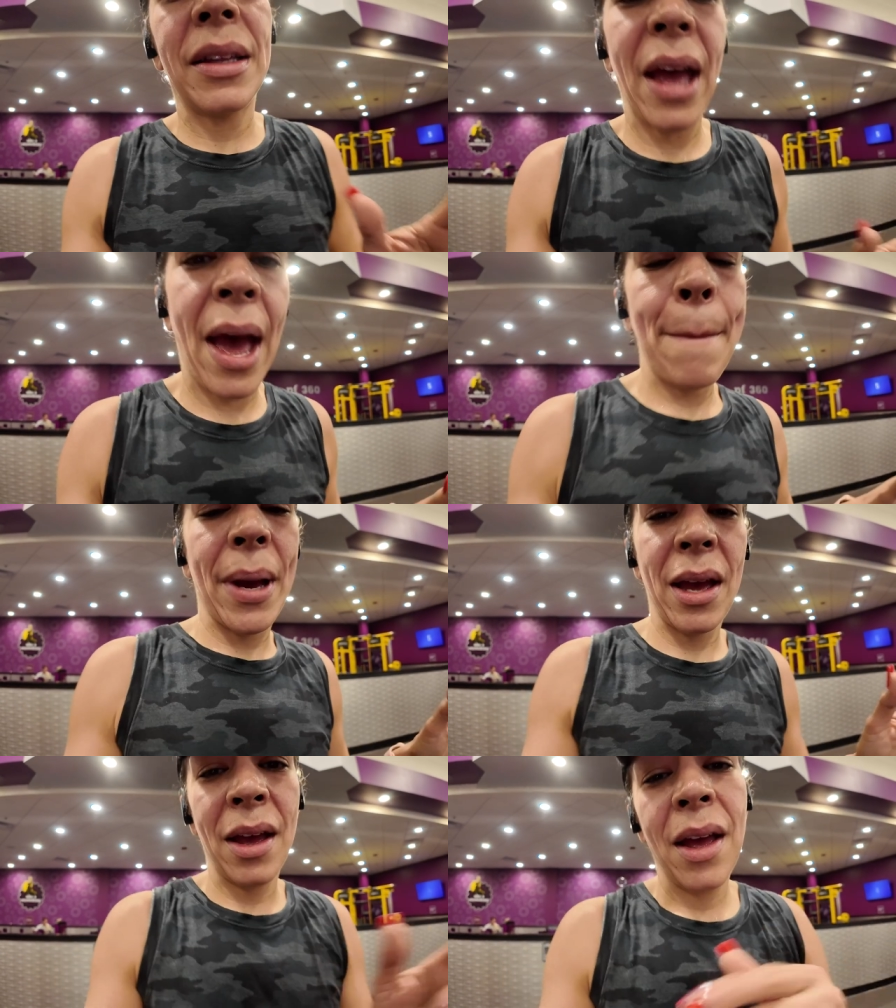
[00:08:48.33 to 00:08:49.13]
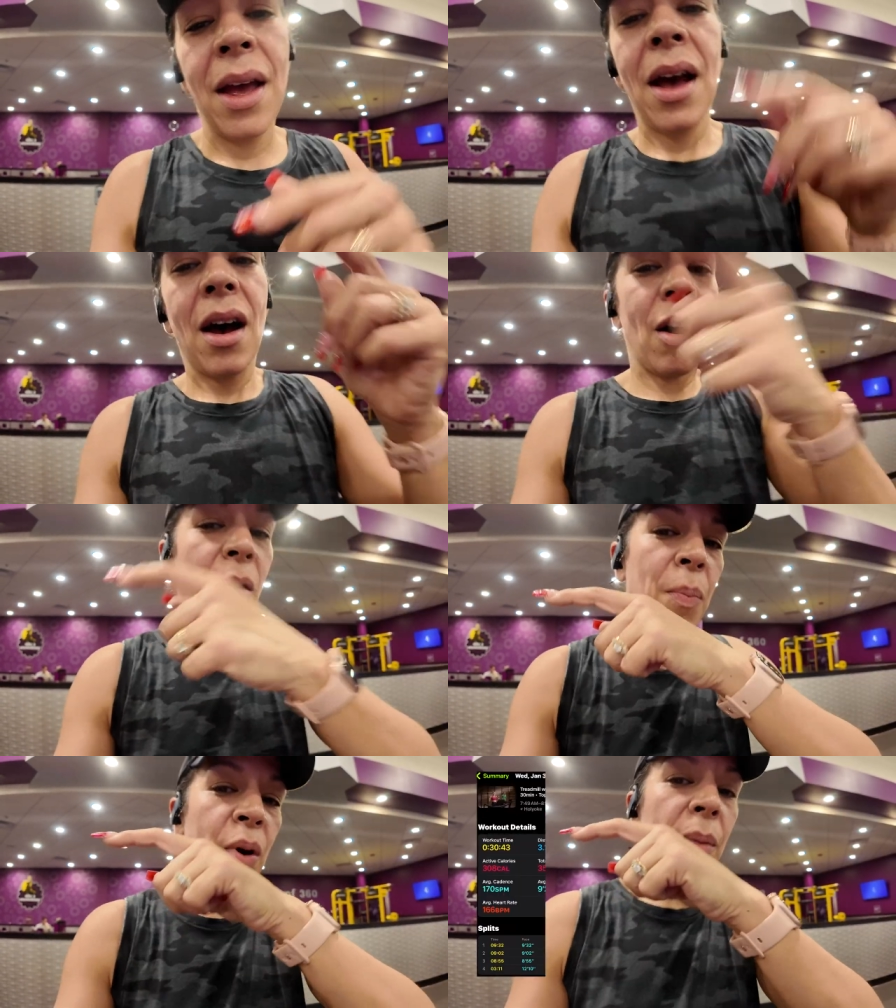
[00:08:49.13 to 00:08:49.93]
the app.
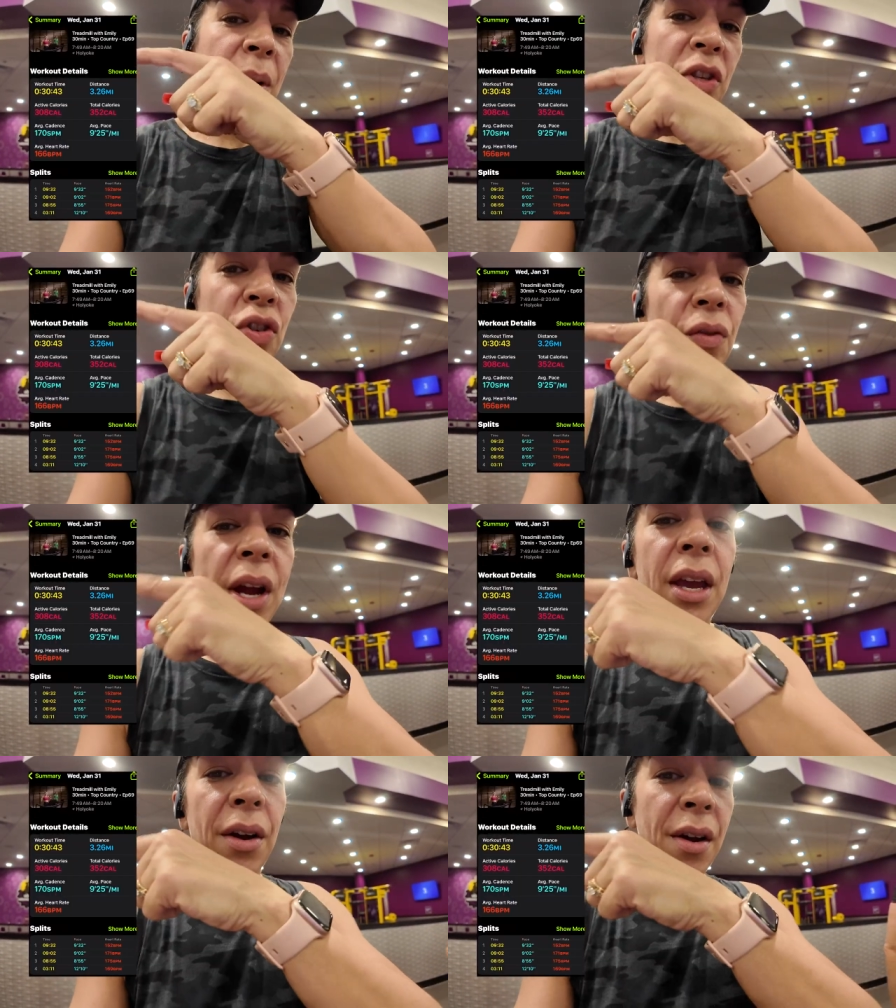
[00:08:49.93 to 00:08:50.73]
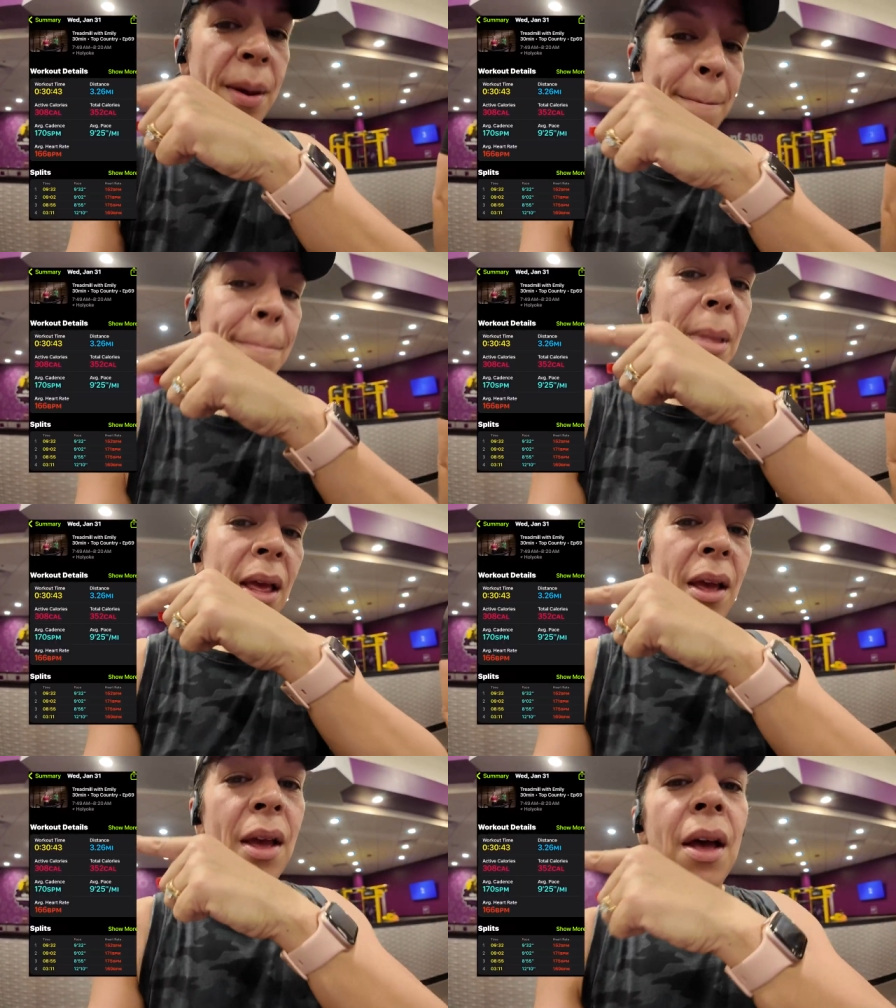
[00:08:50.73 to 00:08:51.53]
I'll put a picture right here
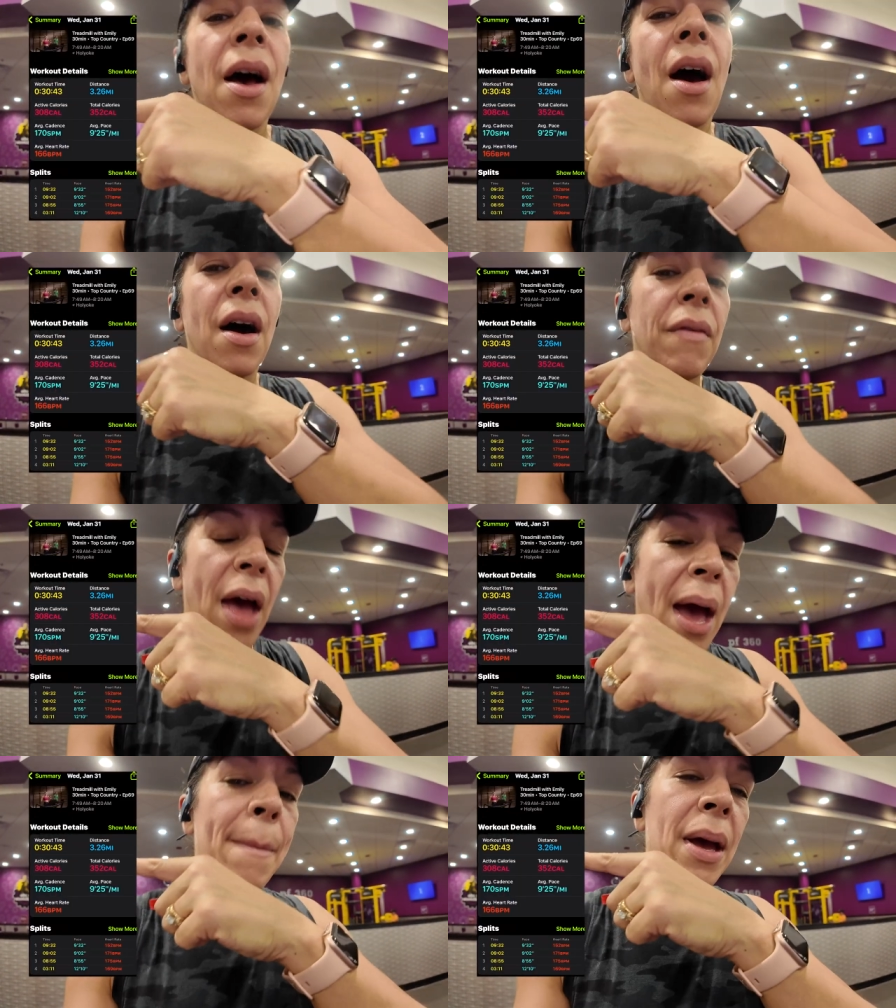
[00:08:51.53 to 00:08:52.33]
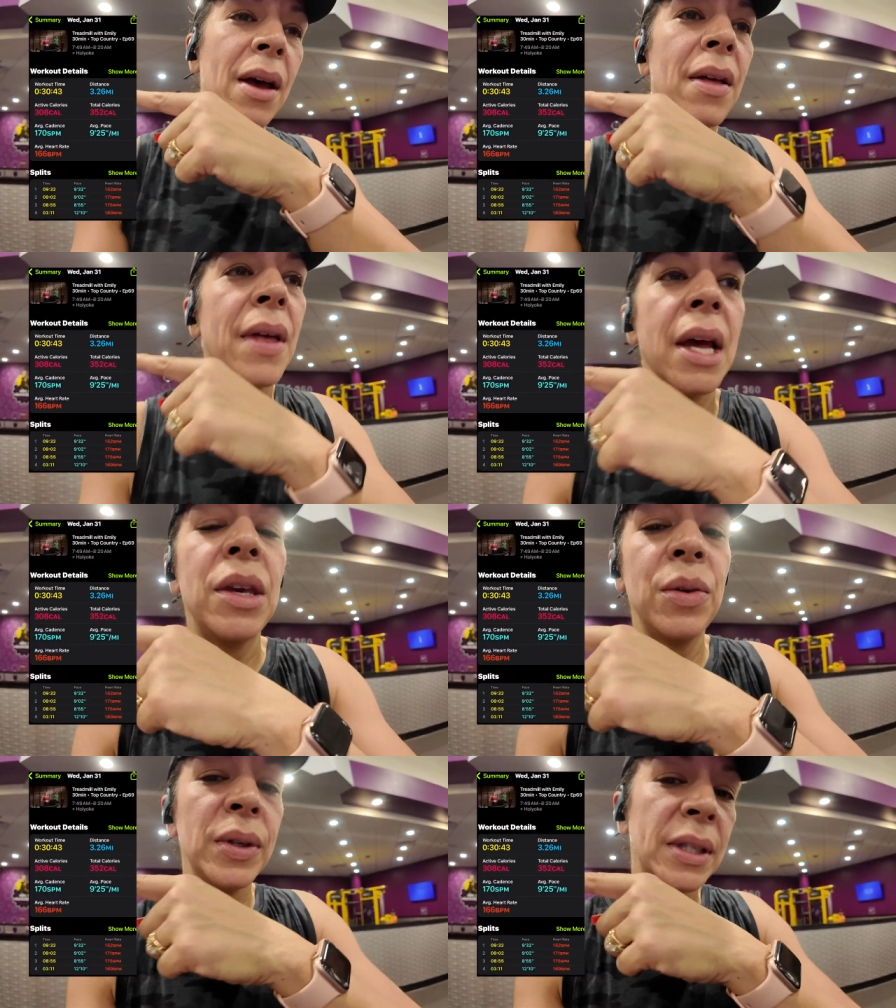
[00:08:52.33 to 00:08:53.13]
of the app that I
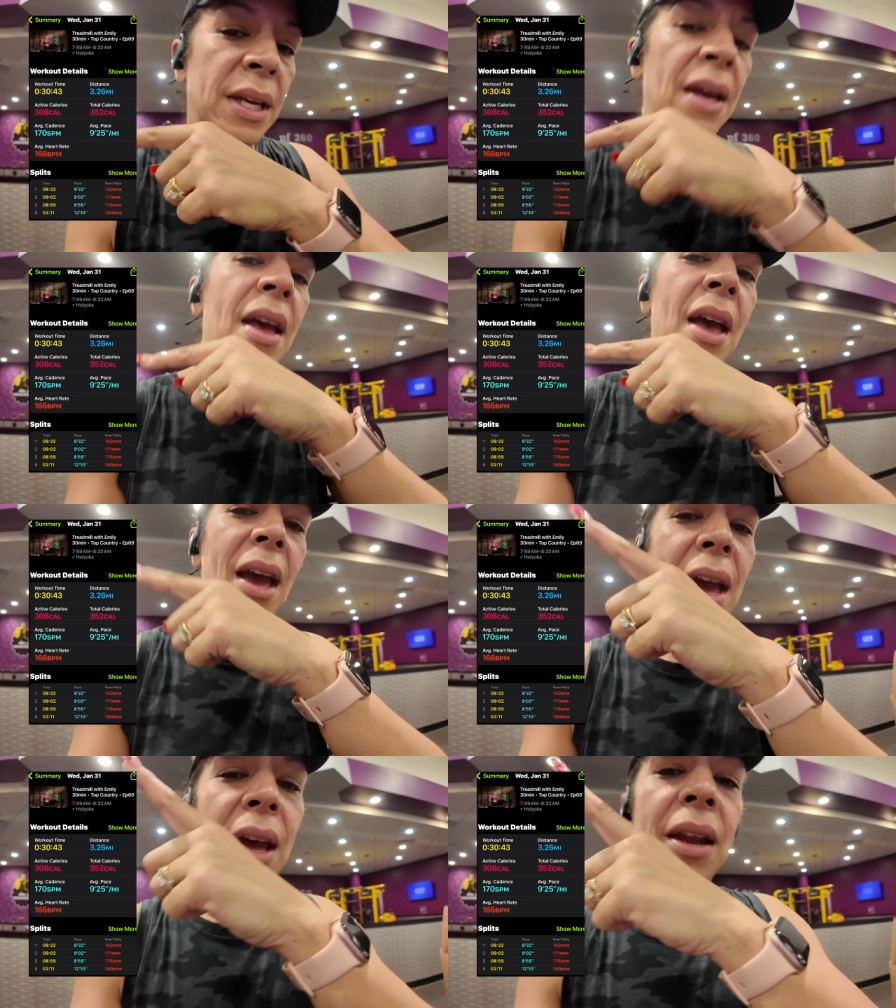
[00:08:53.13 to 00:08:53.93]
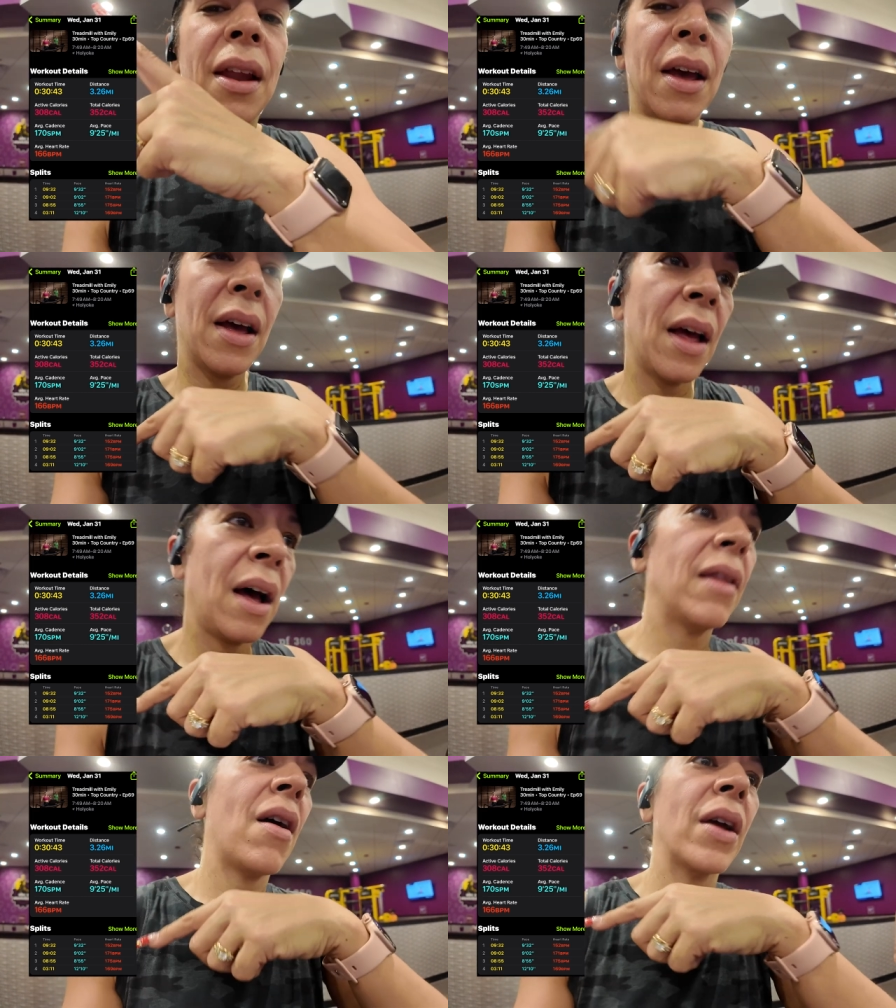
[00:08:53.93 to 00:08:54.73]
use and
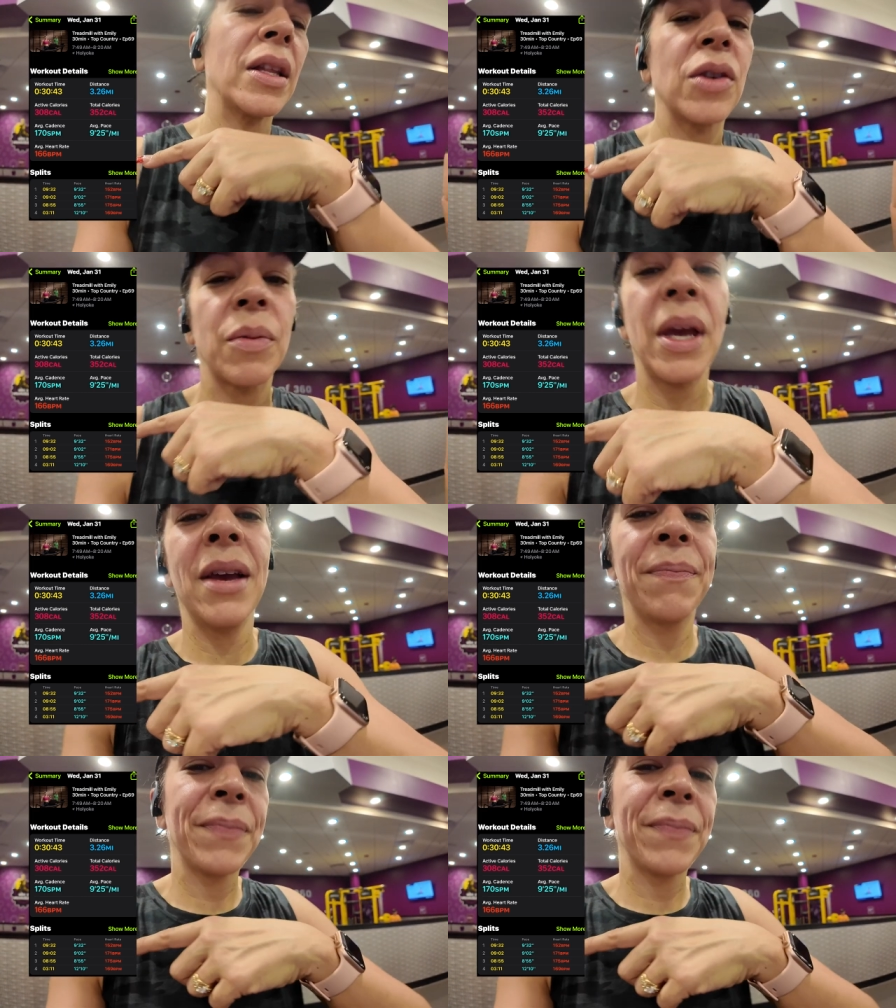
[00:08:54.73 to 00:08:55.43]
how long it took me.